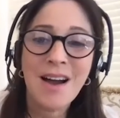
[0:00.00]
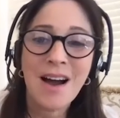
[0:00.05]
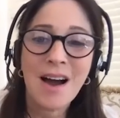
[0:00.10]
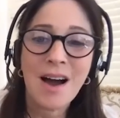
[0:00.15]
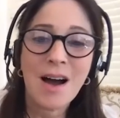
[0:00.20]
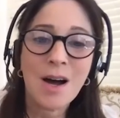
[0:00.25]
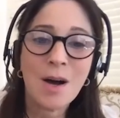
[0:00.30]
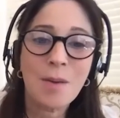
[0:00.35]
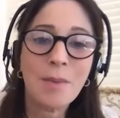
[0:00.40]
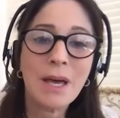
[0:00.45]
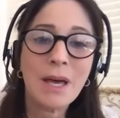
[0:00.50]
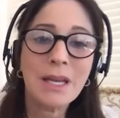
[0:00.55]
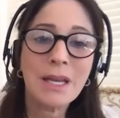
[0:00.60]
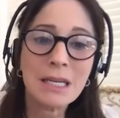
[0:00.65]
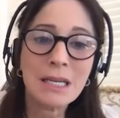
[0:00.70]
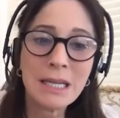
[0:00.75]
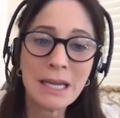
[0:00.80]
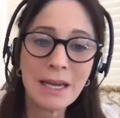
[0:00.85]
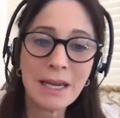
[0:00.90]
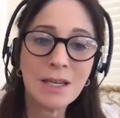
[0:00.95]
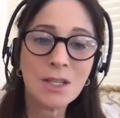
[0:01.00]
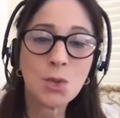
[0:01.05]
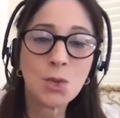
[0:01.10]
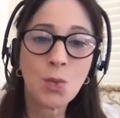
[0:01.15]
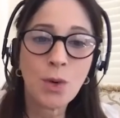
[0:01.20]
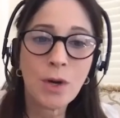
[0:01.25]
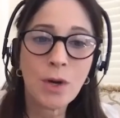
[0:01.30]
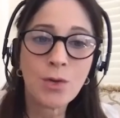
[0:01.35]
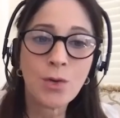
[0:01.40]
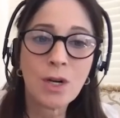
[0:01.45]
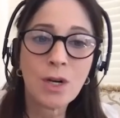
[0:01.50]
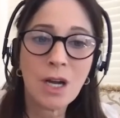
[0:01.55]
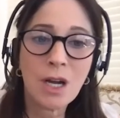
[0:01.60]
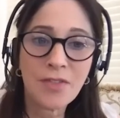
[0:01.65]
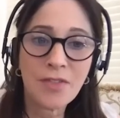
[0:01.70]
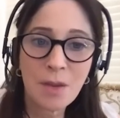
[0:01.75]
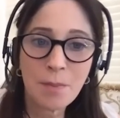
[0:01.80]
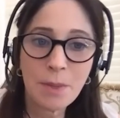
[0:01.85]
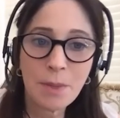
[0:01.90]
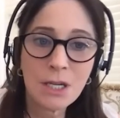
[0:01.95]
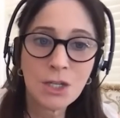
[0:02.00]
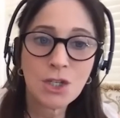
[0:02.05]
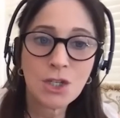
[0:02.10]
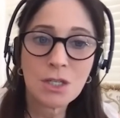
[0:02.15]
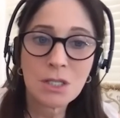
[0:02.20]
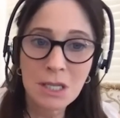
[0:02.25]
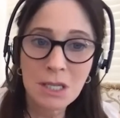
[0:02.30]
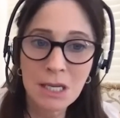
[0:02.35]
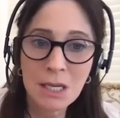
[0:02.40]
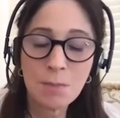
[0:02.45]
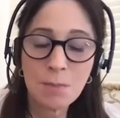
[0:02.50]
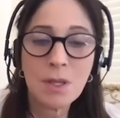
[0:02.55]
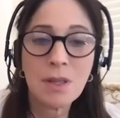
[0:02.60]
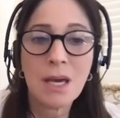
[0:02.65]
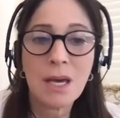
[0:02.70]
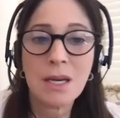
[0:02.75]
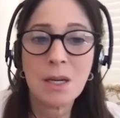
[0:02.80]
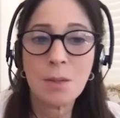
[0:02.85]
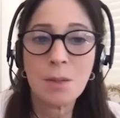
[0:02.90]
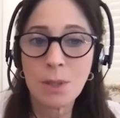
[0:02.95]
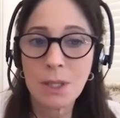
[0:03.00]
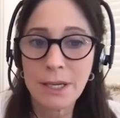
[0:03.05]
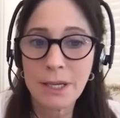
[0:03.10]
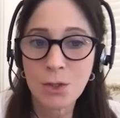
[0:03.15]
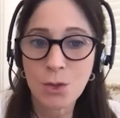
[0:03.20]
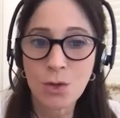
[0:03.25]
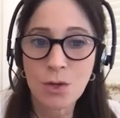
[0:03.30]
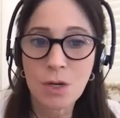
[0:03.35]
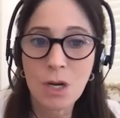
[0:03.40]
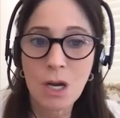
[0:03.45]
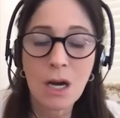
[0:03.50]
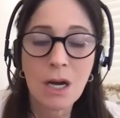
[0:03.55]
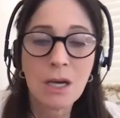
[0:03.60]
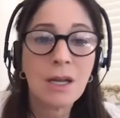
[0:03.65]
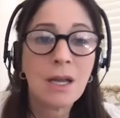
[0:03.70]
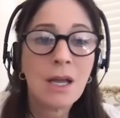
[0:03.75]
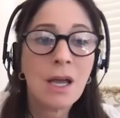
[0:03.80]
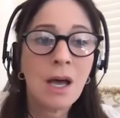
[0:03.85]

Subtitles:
And again, it's whether or not that patient is keeping that implant or not.